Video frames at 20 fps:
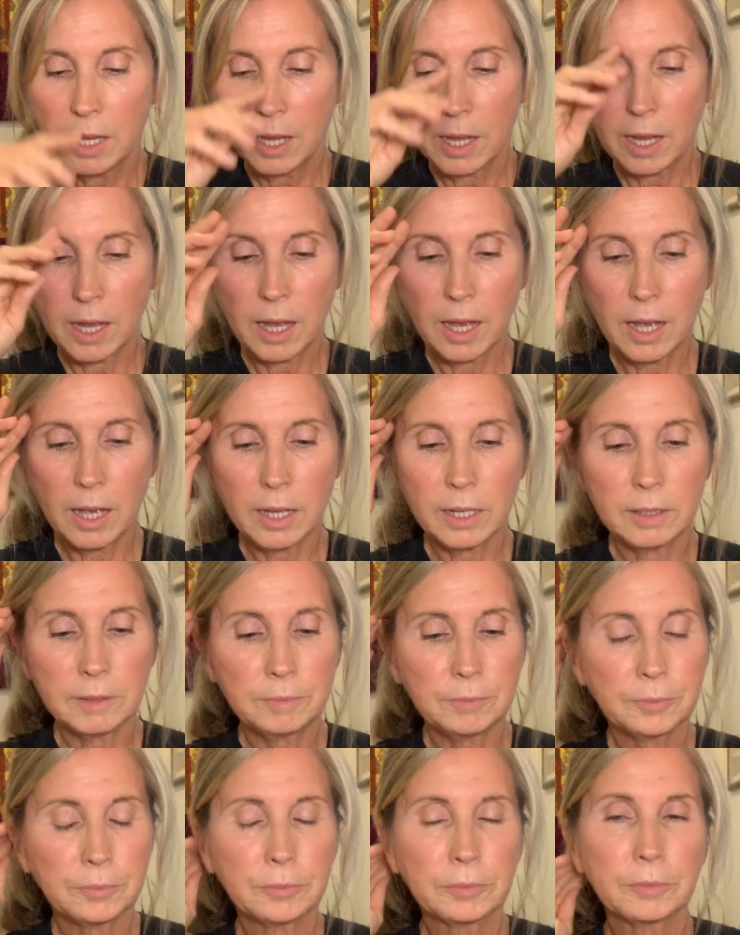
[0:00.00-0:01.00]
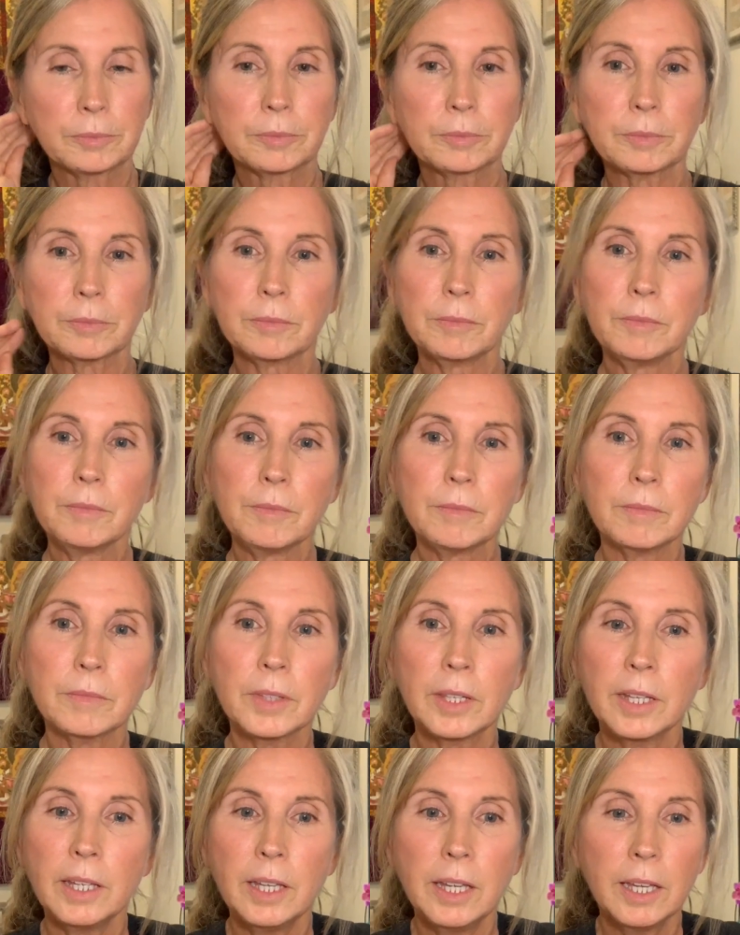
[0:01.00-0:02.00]

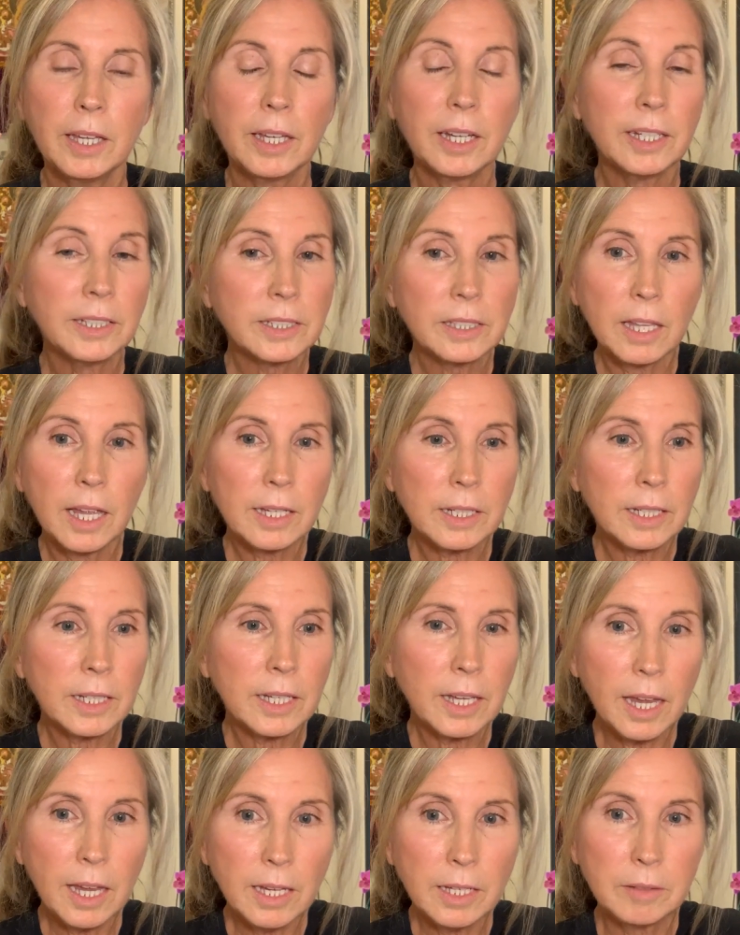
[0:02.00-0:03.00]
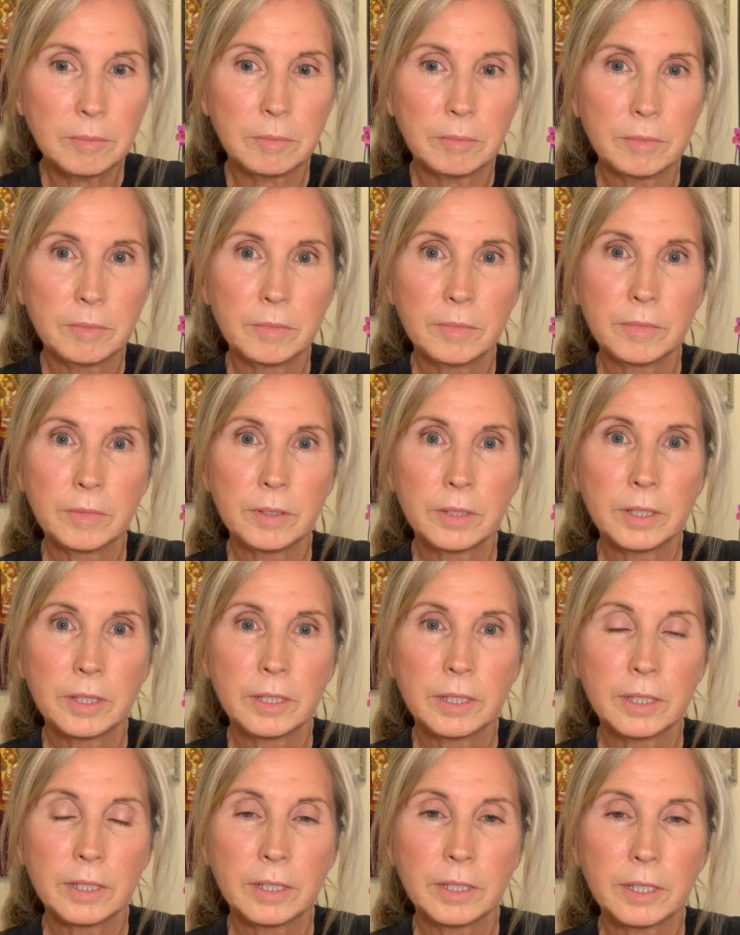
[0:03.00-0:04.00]
It's like a game.
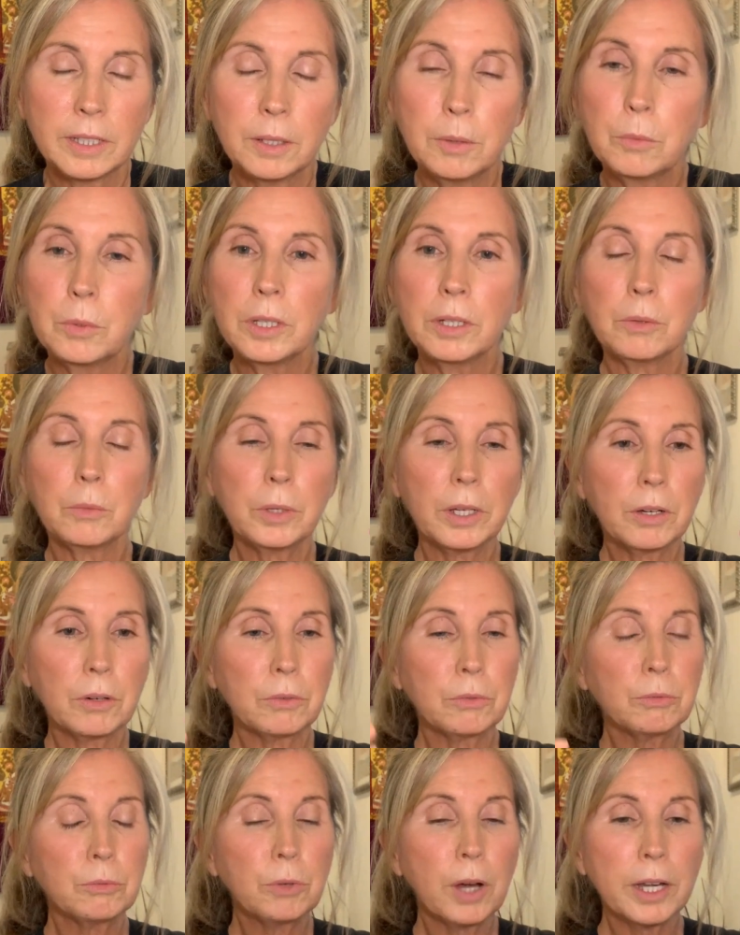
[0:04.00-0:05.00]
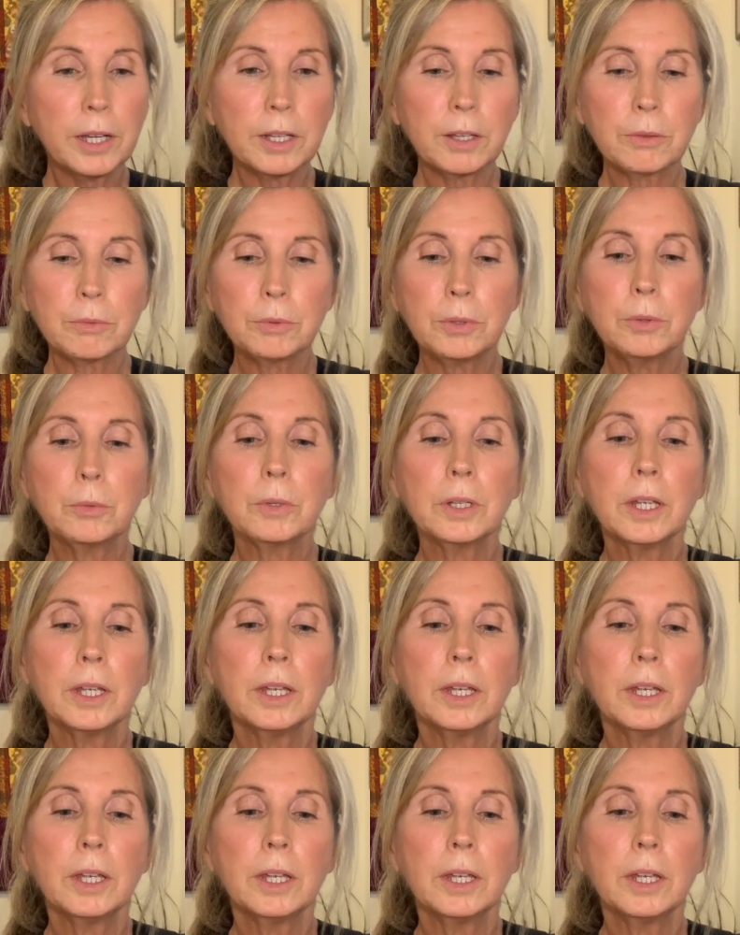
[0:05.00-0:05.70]
We are running through.